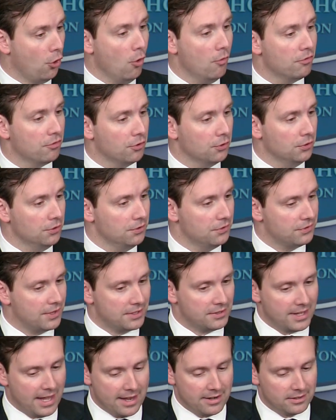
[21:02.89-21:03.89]
hopeful
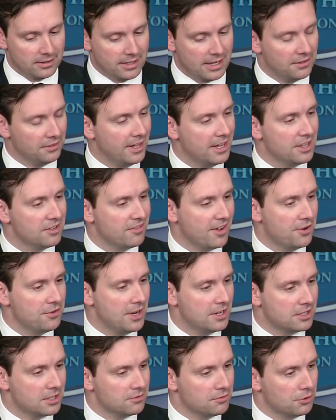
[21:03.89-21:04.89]
that that can lay the
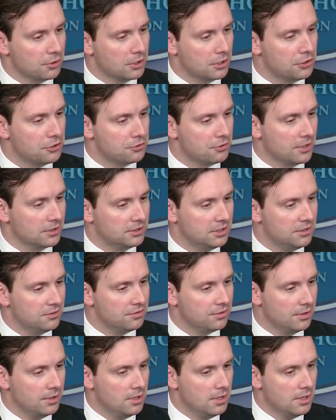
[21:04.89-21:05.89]
foundation for
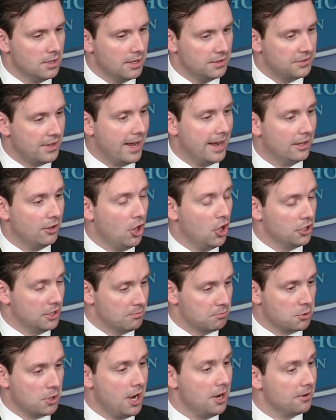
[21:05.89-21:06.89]
constructive dialogue
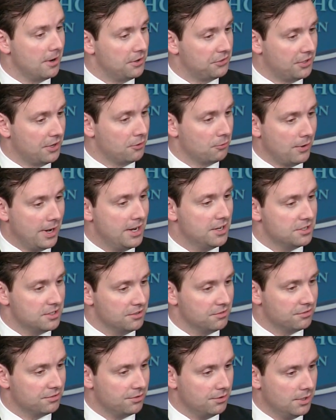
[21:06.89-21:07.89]
and progress on a range
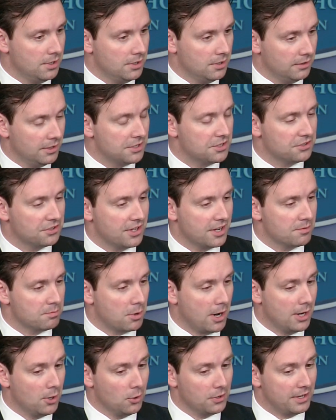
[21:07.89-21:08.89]
of legislative
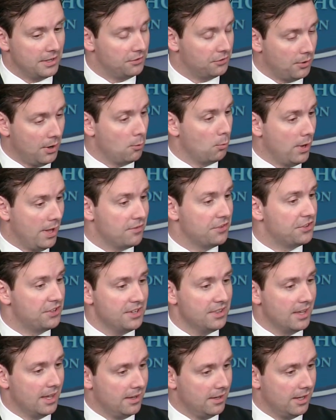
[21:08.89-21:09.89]
priorities. So we haven't
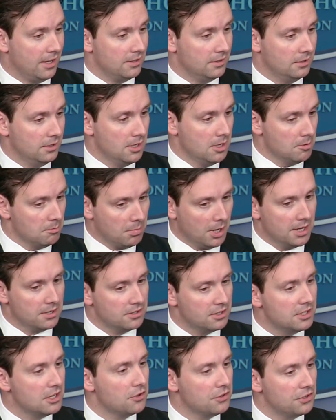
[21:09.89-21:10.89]
seen that yet.
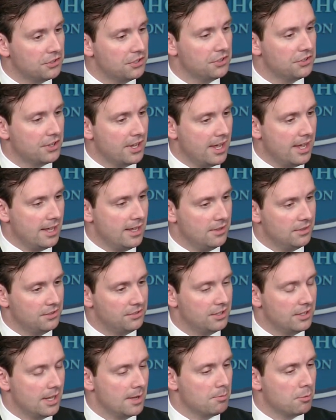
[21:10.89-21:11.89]
But, you know, this is
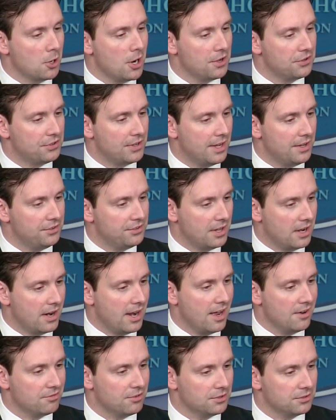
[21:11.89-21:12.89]
a process and an
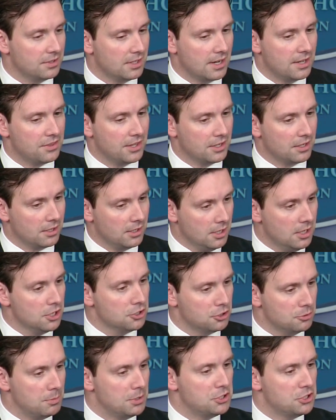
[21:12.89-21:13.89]
effort that I think
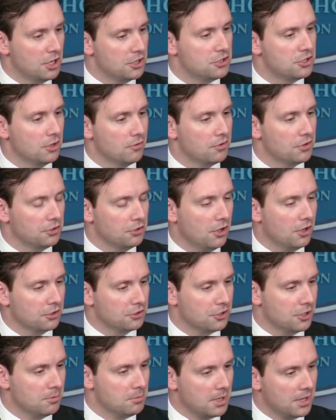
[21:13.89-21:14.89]
should be judged over the long
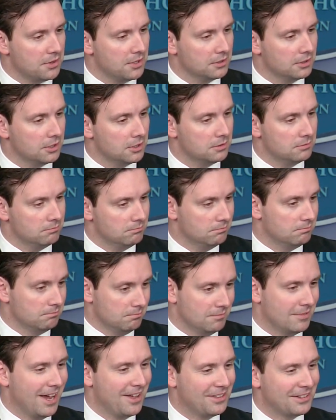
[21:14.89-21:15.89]
term, and I think
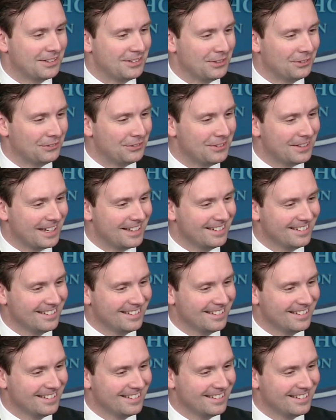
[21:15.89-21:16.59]
you'll do that.